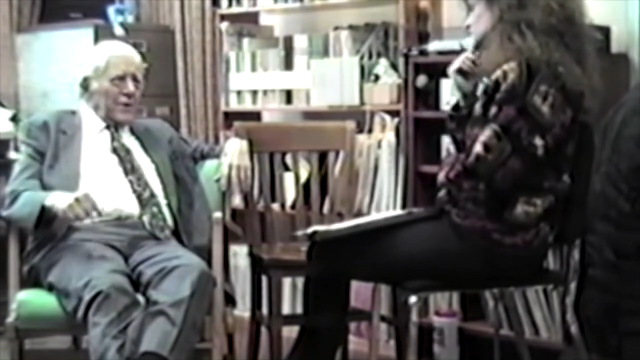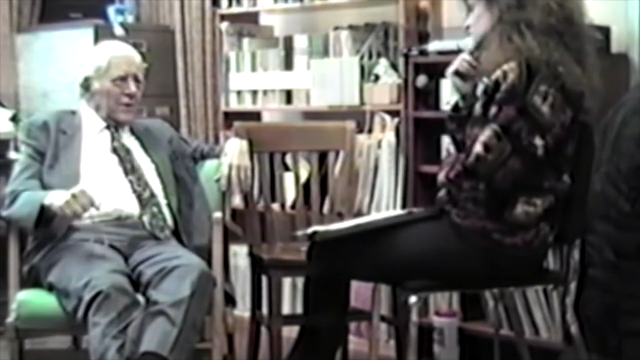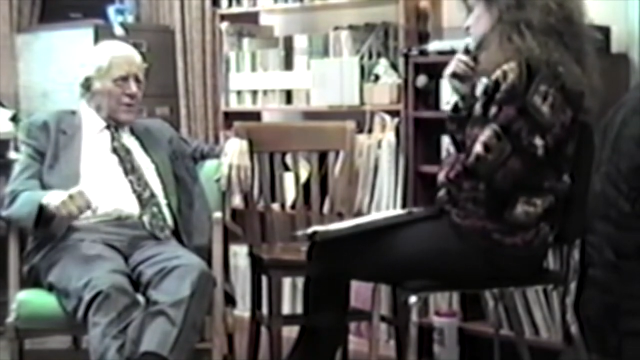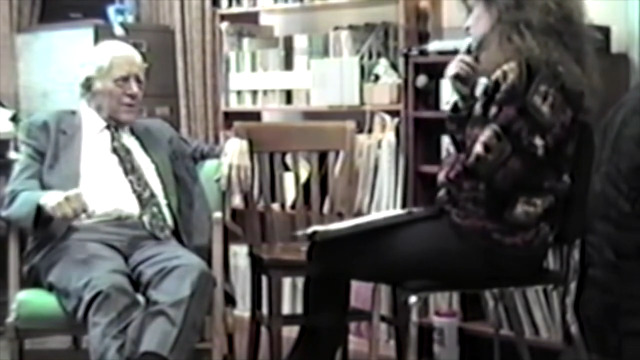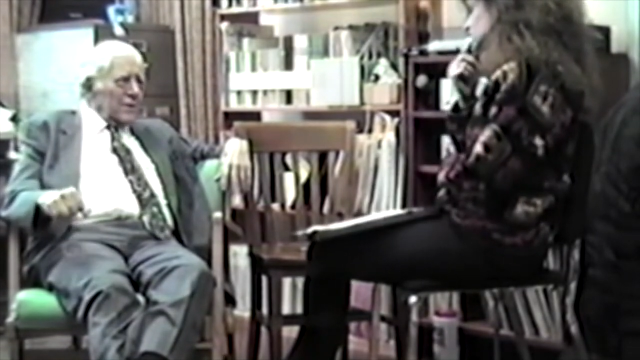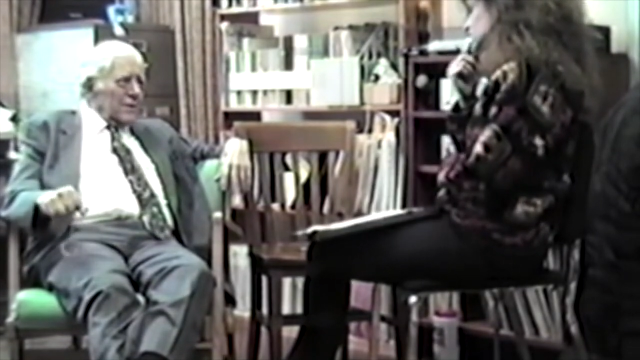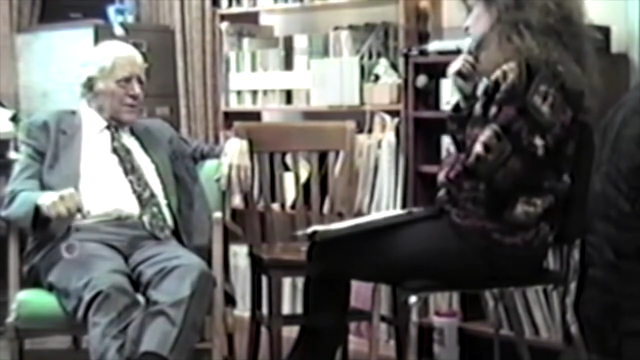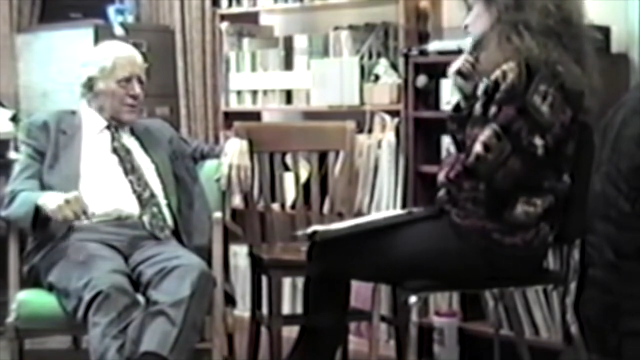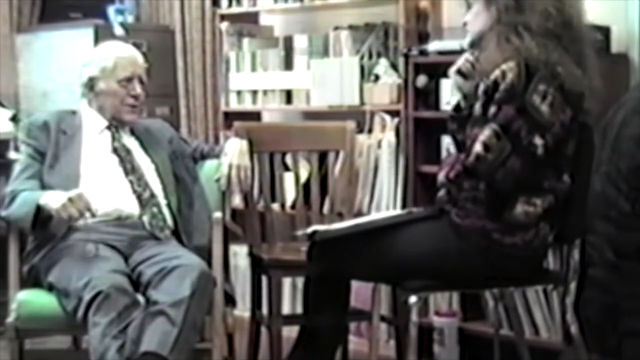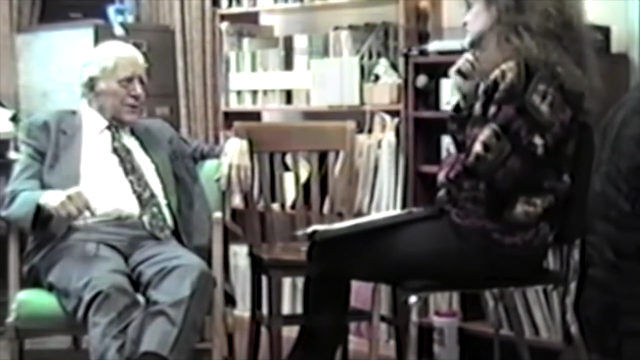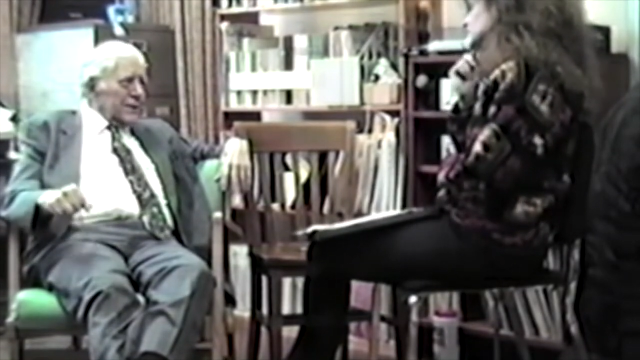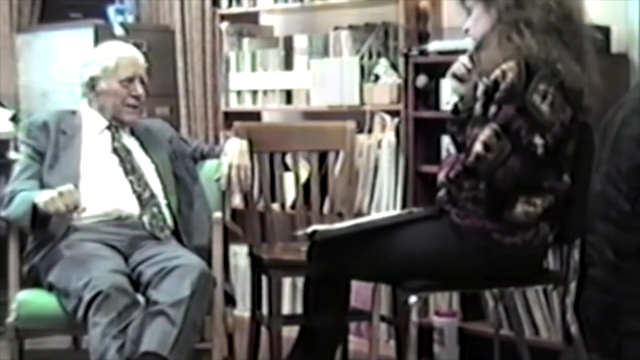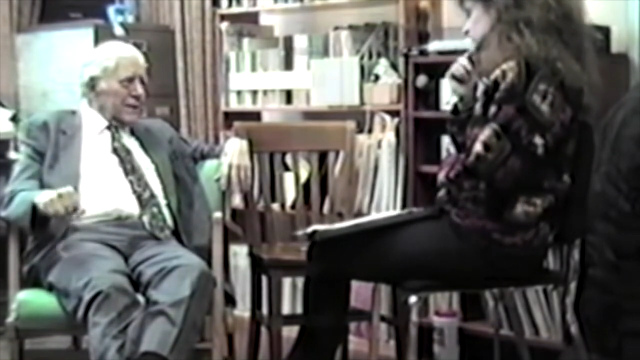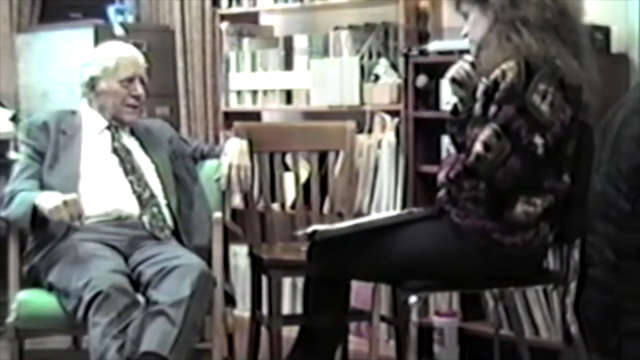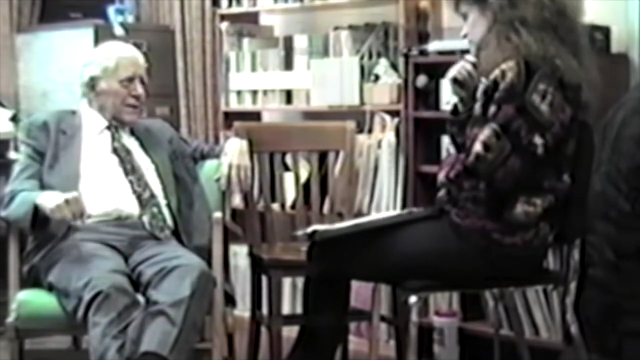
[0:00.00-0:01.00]
be heard or
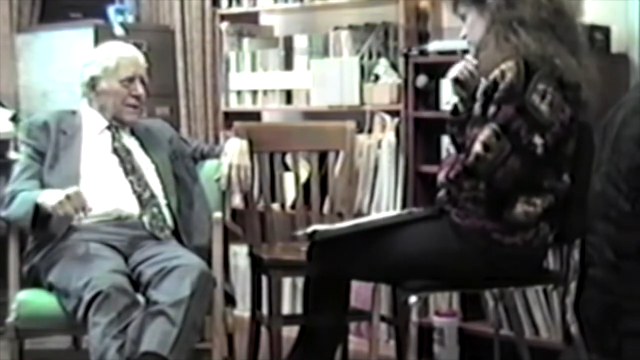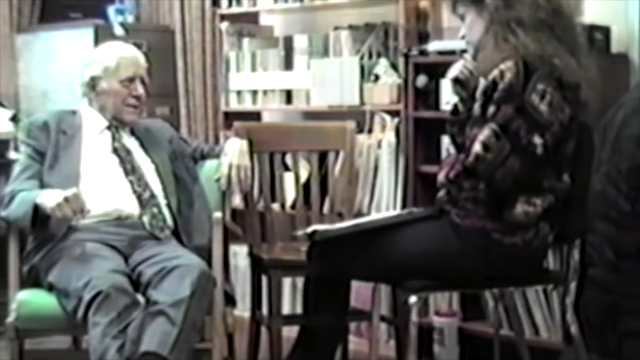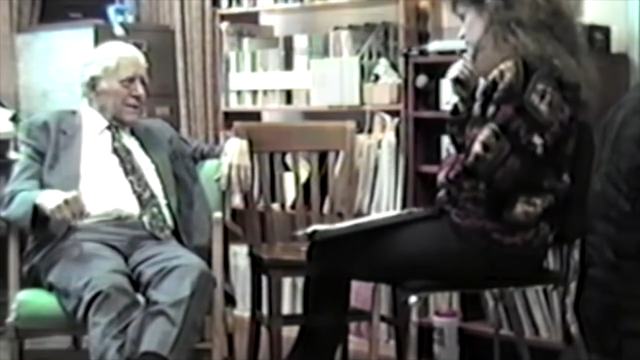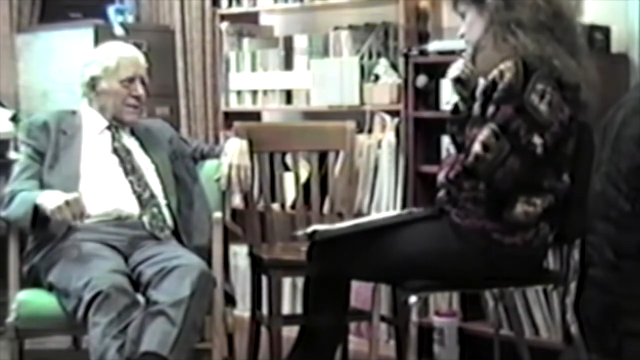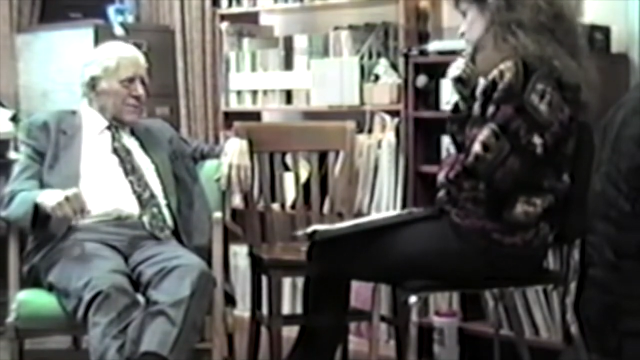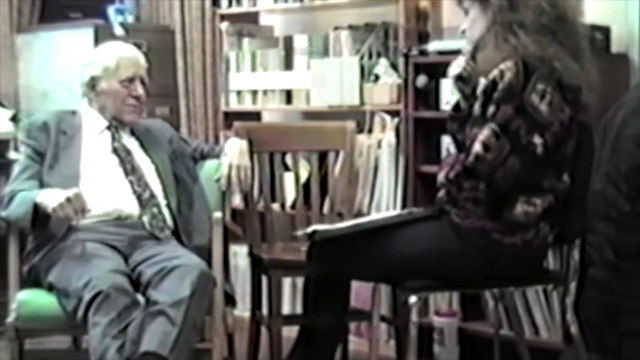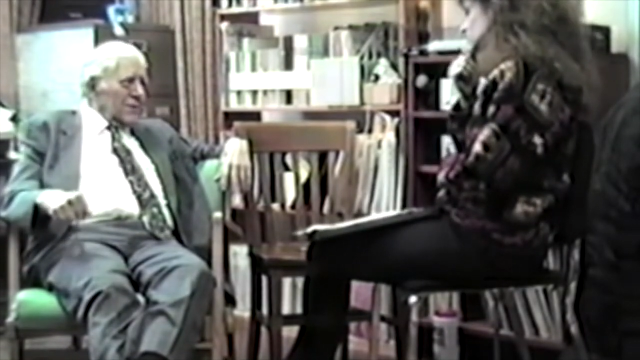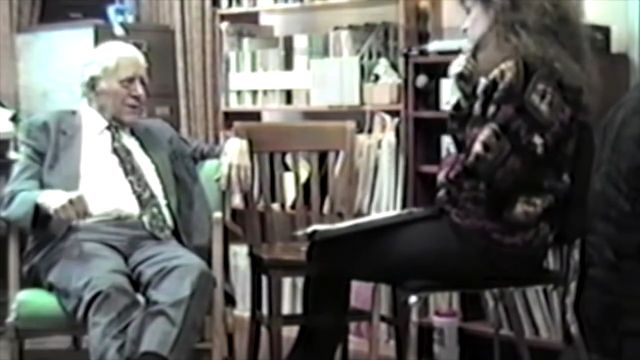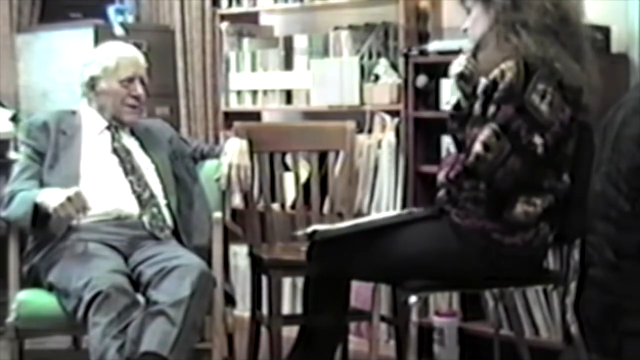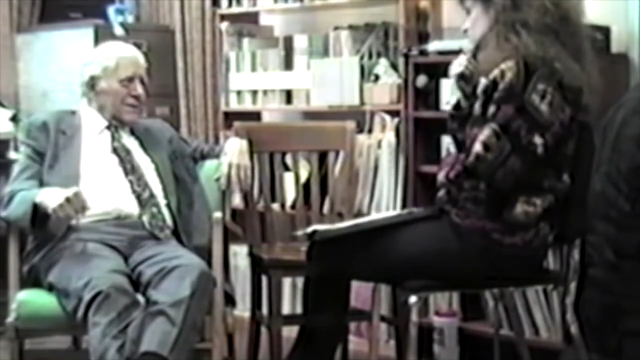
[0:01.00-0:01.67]
seen. They just want